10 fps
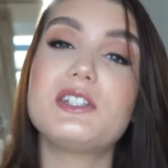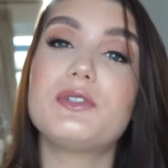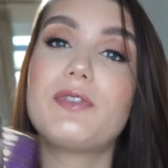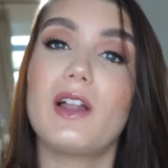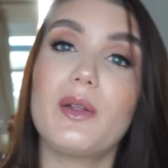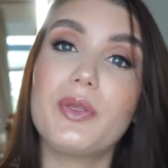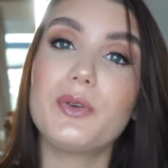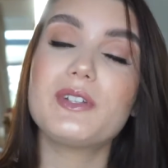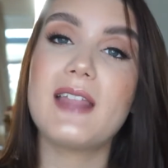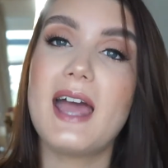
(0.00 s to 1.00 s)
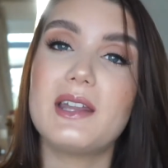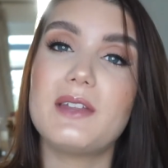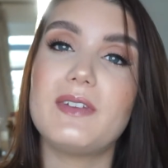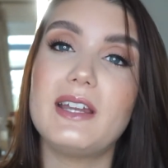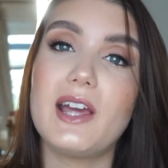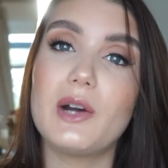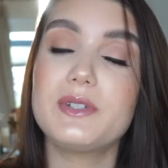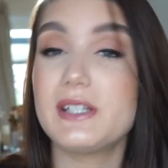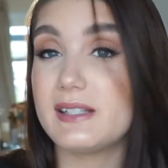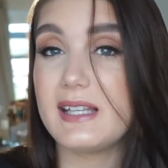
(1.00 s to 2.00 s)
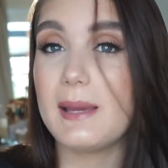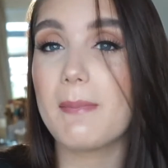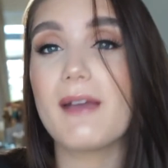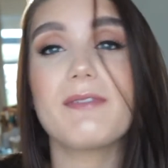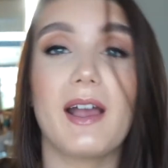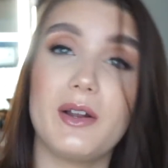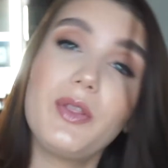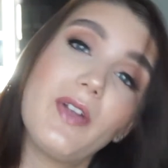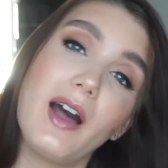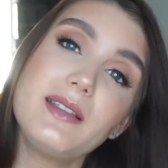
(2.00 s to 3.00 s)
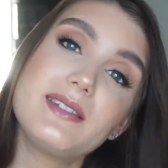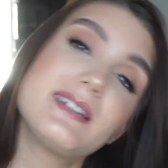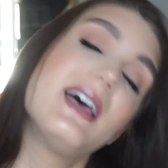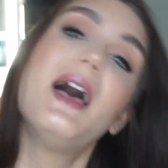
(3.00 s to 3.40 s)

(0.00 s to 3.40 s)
to follow through to the end of the video to see my final thoughts.